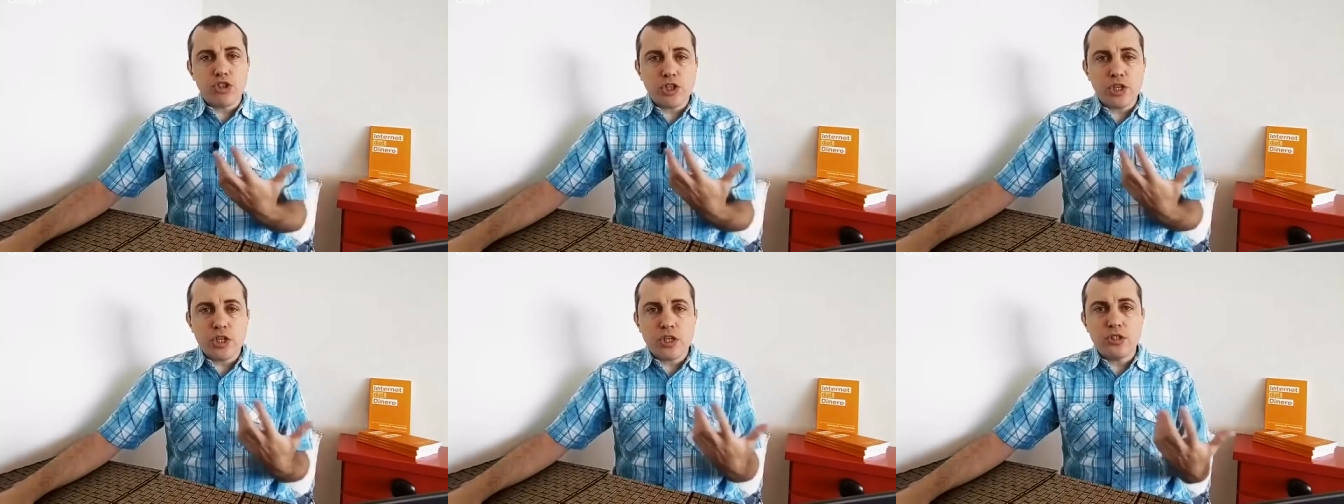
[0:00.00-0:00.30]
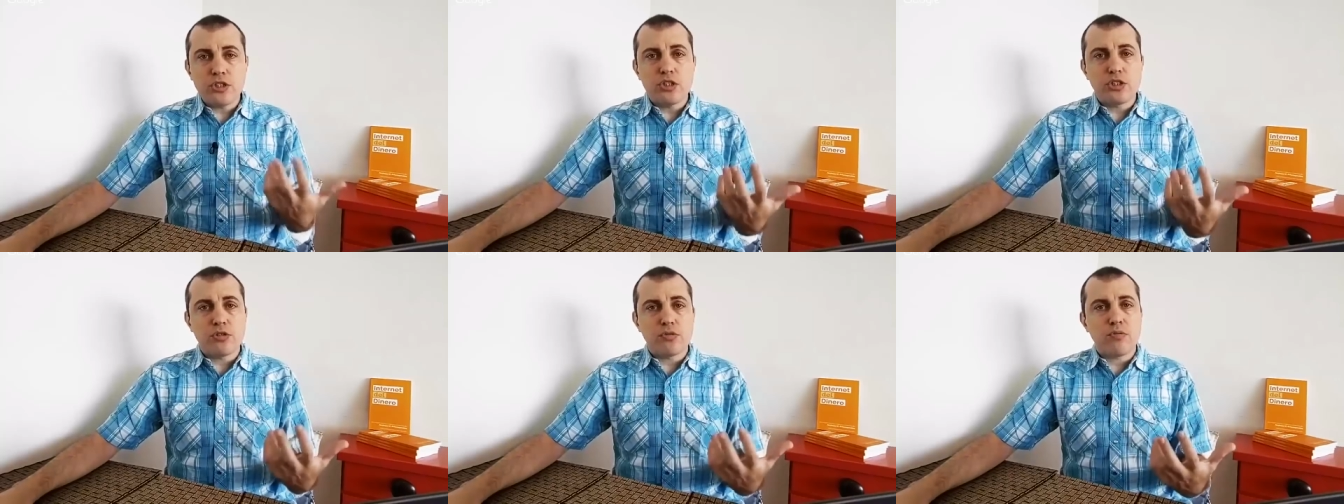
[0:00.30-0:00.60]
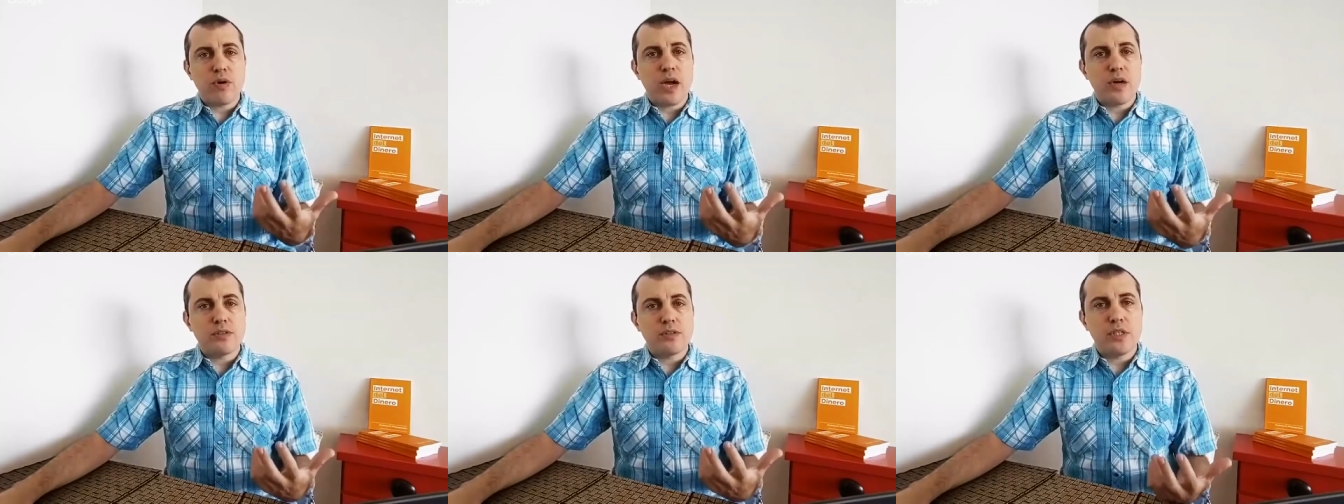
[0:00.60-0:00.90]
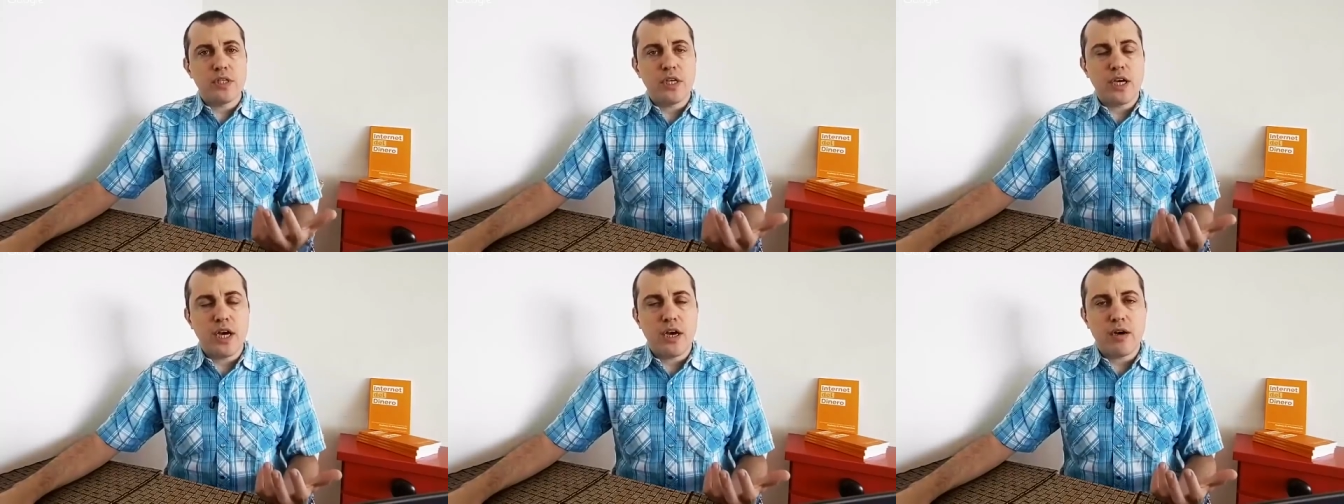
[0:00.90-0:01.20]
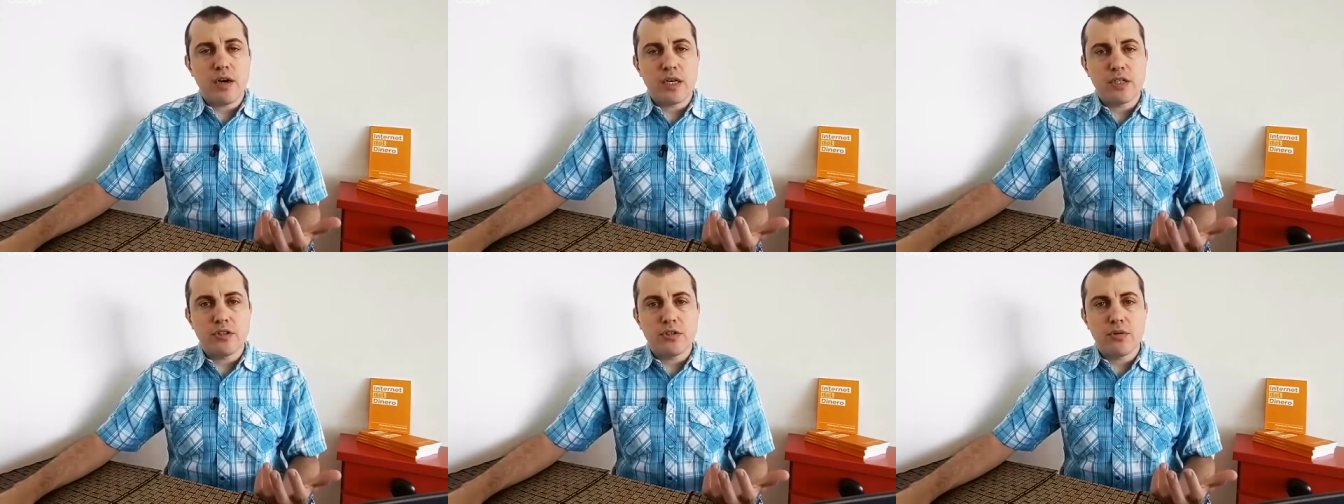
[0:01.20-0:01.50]
of these change the
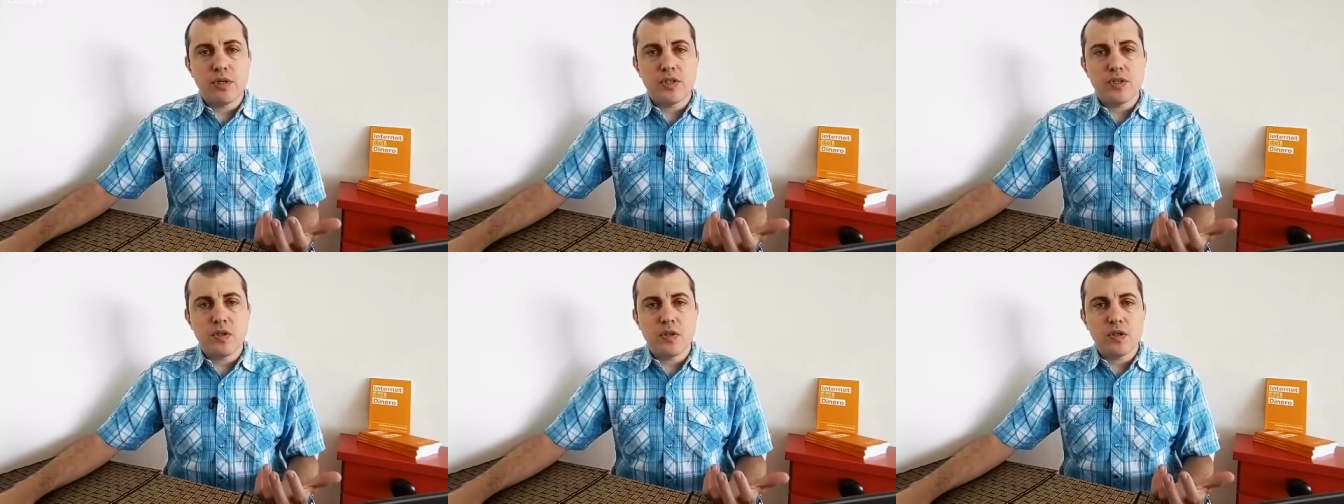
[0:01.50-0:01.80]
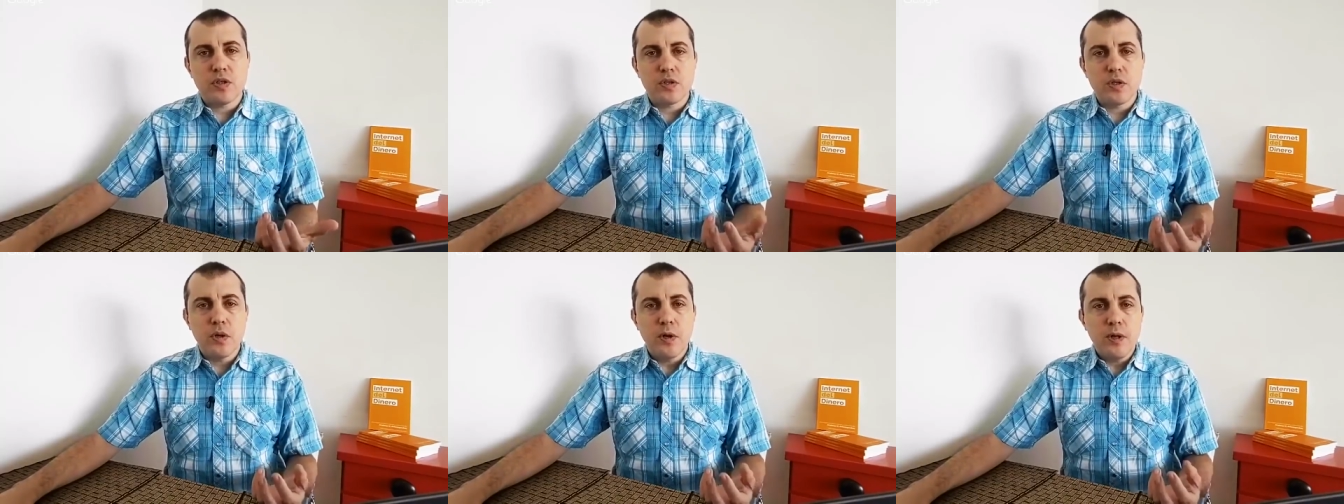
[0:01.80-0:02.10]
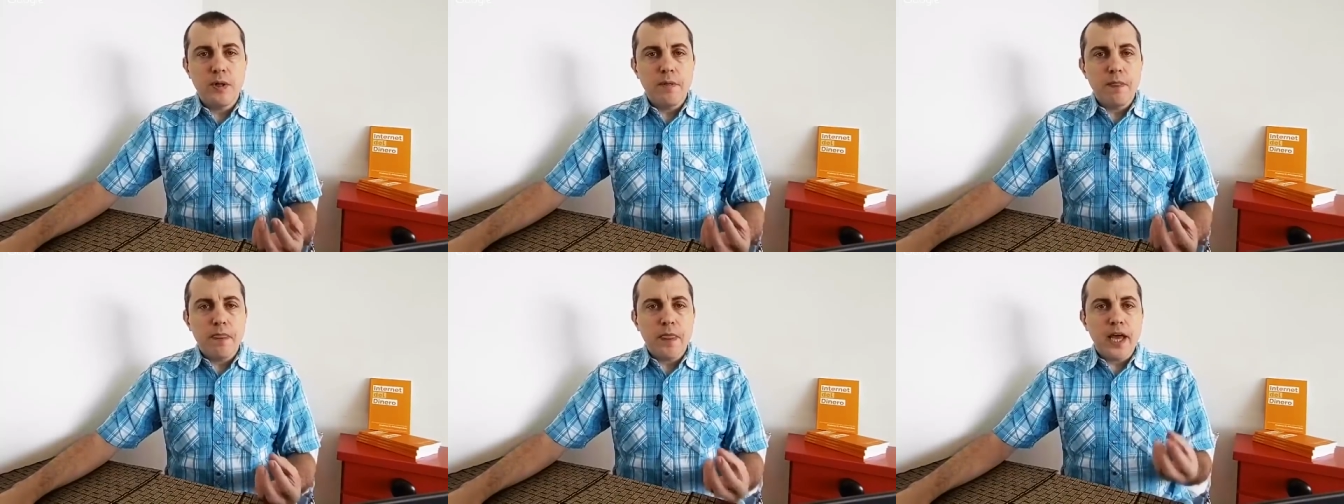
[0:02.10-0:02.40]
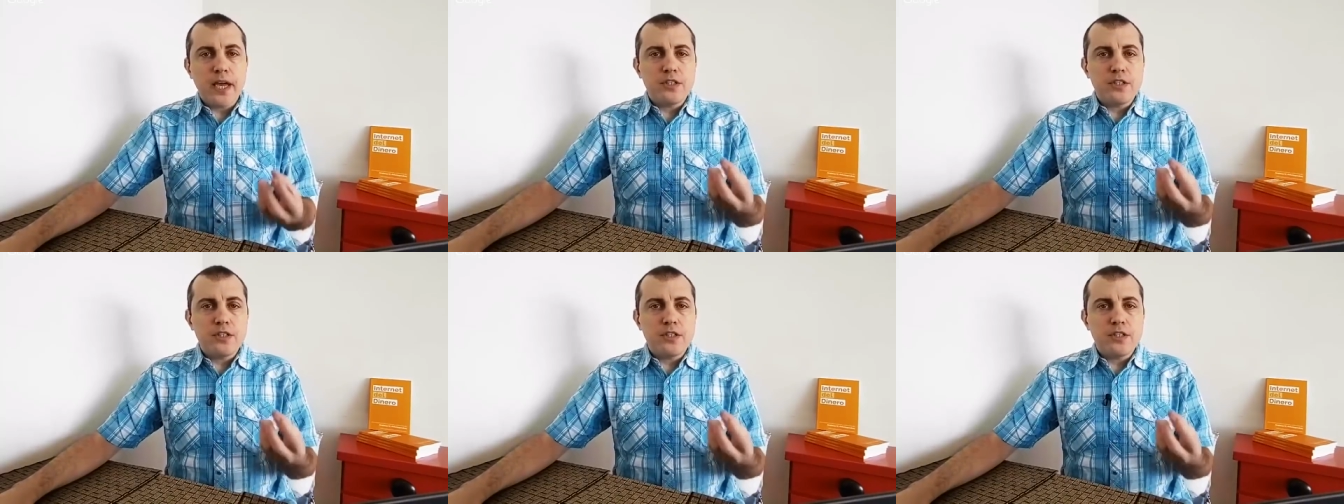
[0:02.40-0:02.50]
routing characteristics.